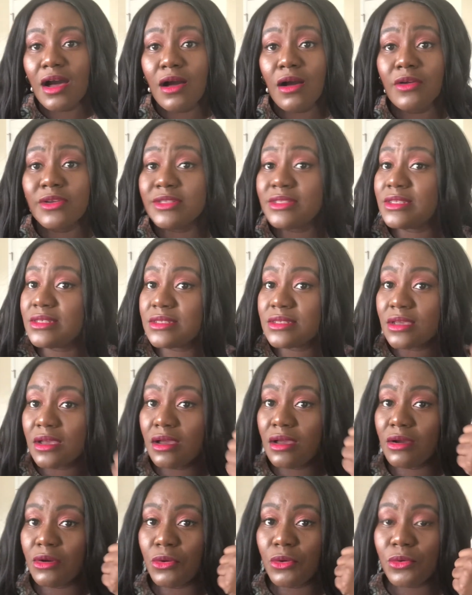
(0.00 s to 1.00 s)
It is
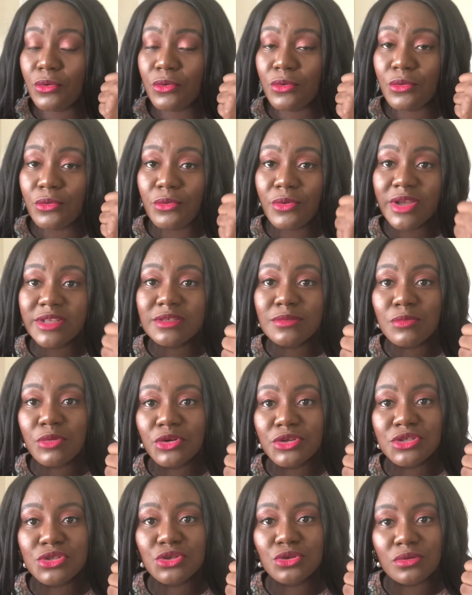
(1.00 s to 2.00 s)
great
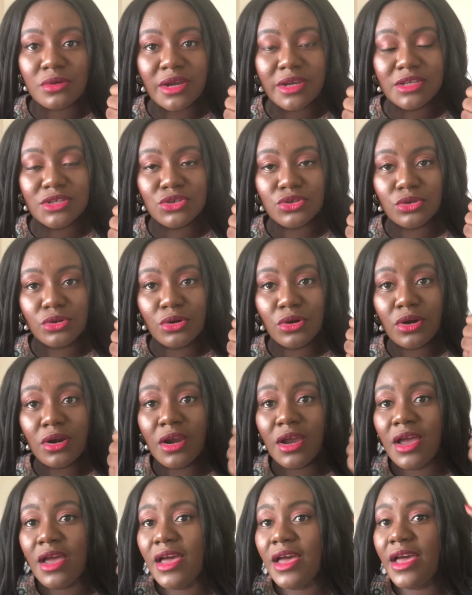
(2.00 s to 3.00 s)
moisturizer
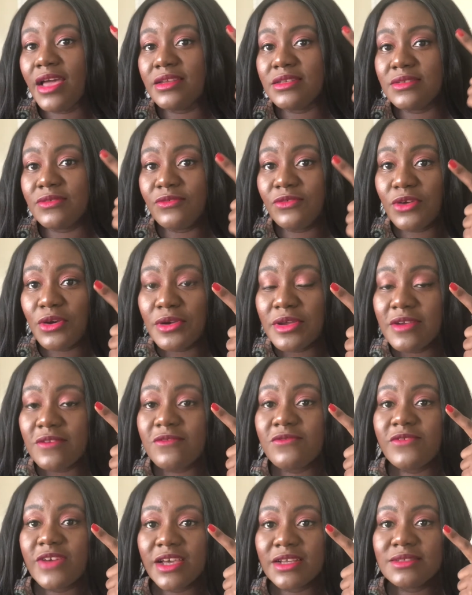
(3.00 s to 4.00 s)
and it's very
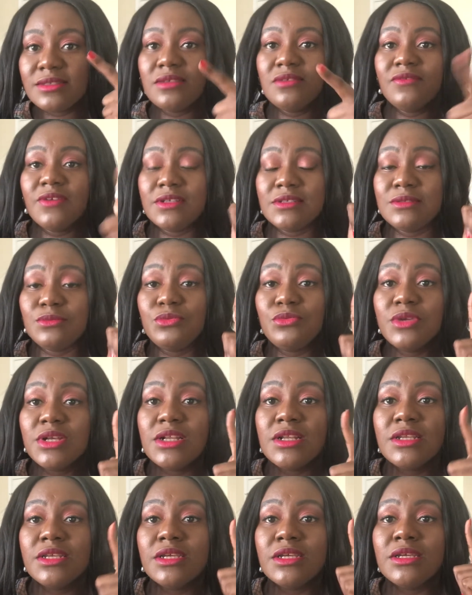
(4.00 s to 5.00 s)
effective at
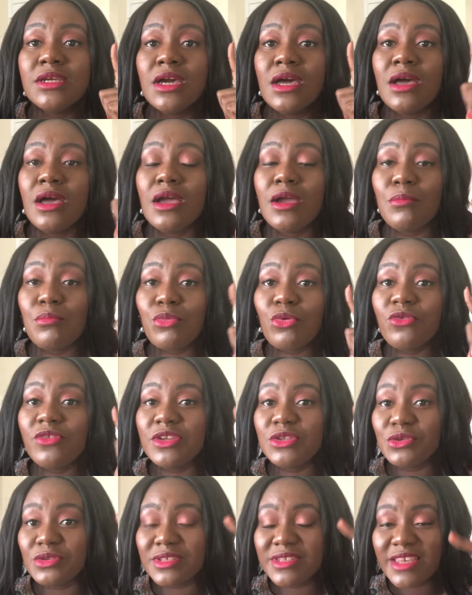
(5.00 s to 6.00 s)
really
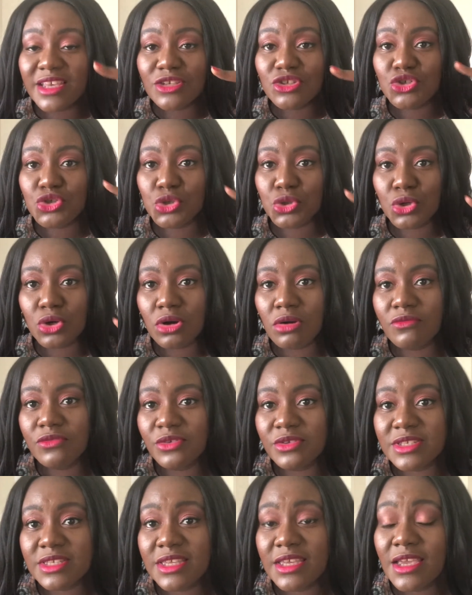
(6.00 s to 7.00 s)
improving the texture of
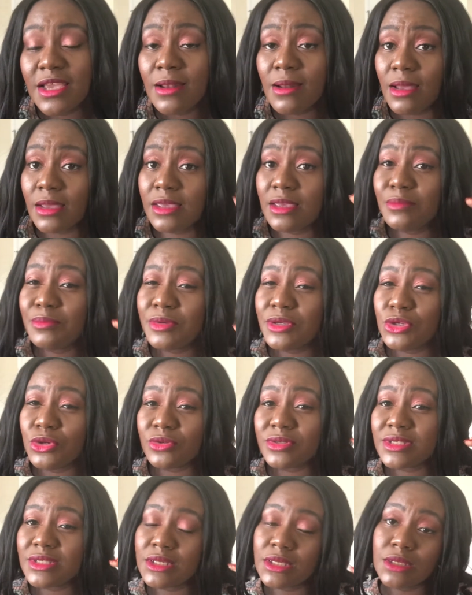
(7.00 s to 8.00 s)
the skin and keeping your
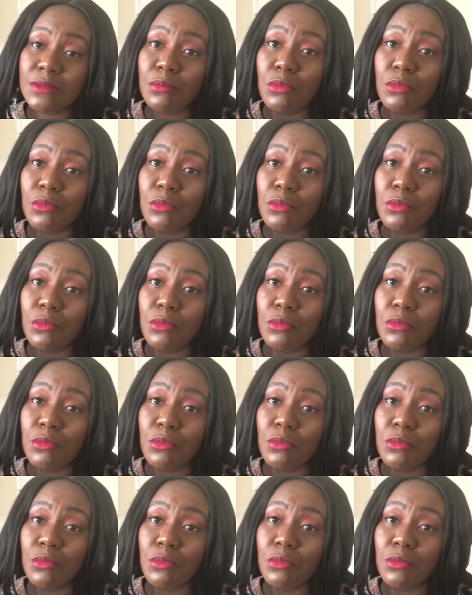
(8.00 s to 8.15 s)
skin